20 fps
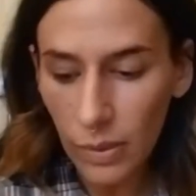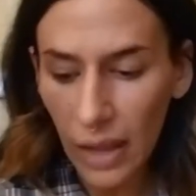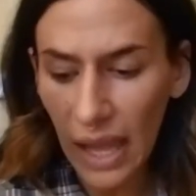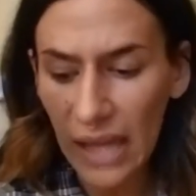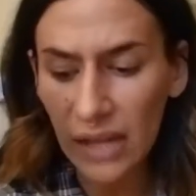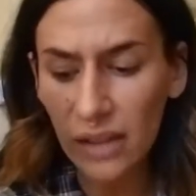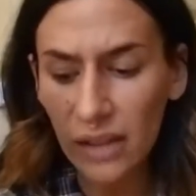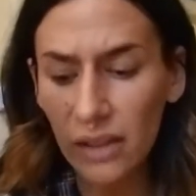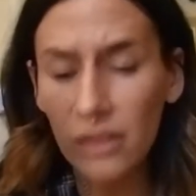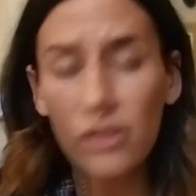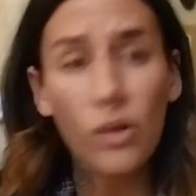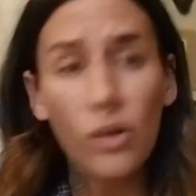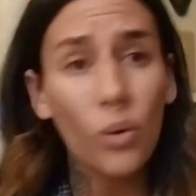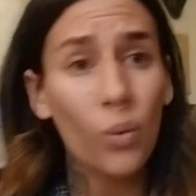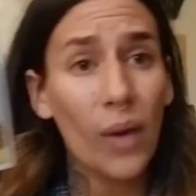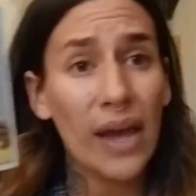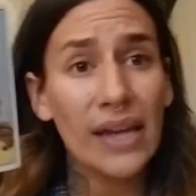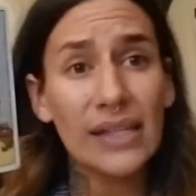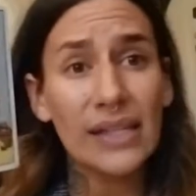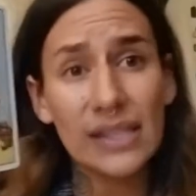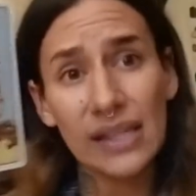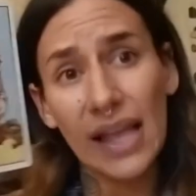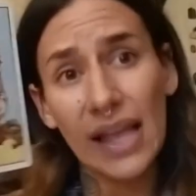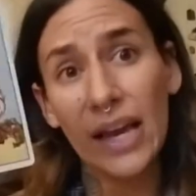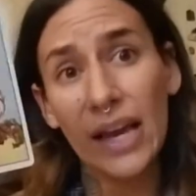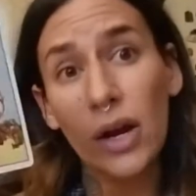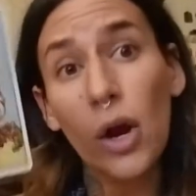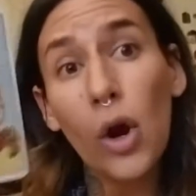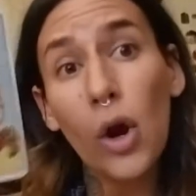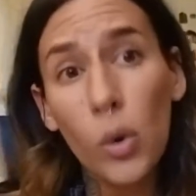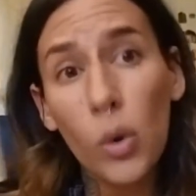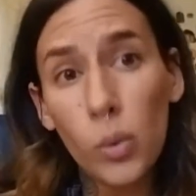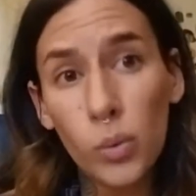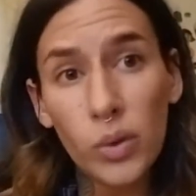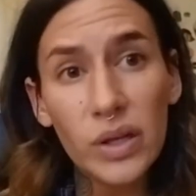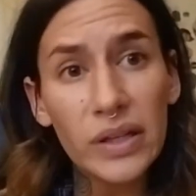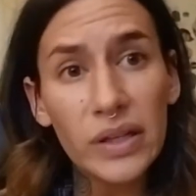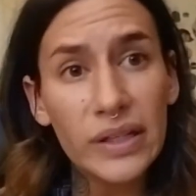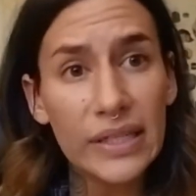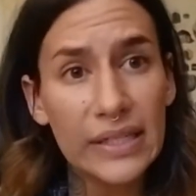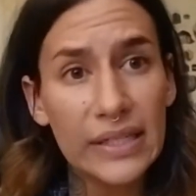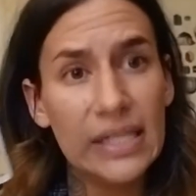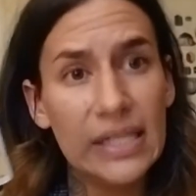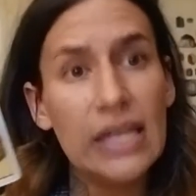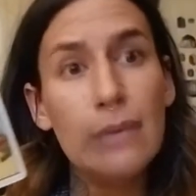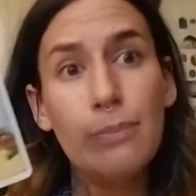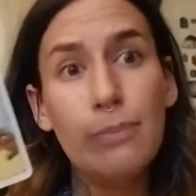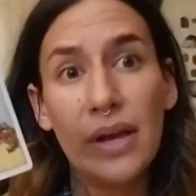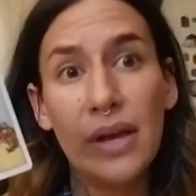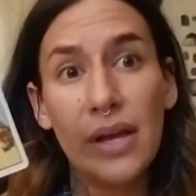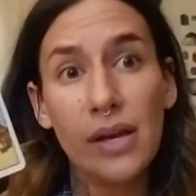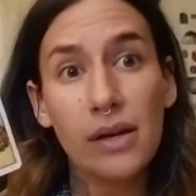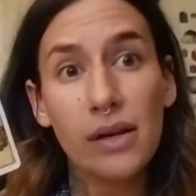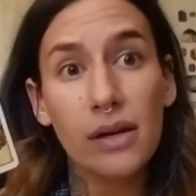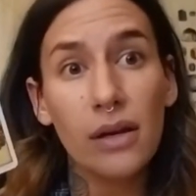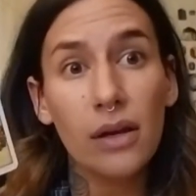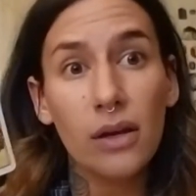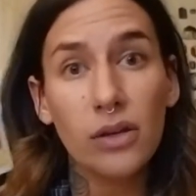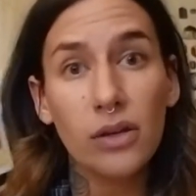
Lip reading: And the way to like really deepen,